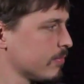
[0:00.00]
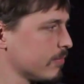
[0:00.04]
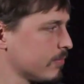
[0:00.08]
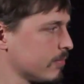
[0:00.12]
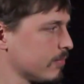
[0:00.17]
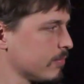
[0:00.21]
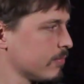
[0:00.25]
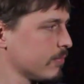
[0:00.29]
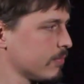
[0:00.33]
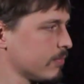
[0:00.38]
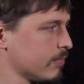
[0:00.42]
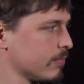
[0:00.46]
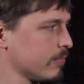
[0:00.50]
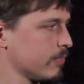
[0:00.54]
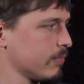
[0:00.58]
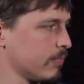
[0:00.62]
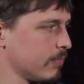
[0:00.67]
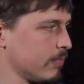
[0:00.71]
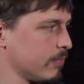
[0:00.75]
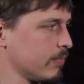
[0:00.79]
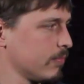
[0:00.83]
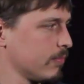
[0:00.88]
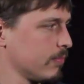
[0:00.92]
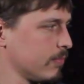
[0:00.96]

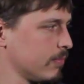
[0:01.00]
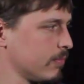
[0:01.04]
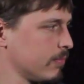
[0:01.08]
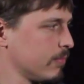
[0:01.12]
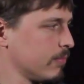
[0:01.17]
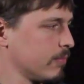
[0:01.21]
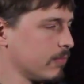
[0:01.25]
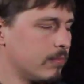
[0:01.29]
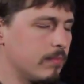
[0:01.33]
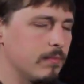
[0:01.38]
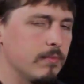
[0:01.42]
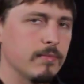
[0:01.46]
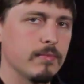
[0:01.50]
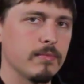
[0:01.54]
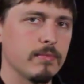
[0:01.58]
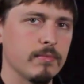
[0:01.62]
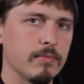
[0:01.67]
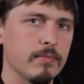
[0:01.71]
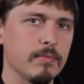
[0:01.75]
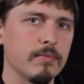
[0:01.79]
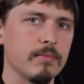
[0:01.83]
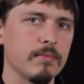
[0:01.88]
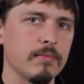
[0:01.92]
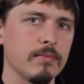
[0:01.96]

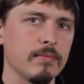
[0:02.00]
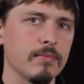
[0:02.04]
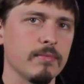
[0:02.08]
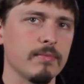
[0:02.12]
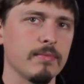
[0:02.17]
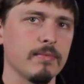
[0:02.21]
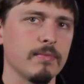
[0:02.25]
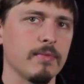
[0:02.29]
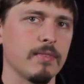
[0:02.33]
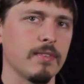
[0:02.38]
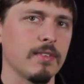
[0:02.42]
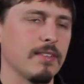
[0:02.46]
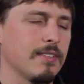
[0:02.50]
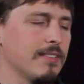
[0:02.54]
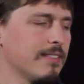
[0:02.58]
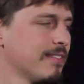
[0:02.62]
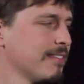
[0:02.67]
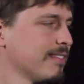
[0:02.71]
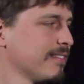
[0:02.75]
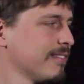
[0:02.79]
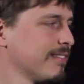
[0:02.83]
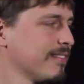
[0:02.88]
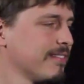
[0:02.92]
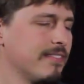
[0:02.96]

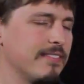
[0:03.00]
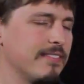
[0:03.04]
(not speaking)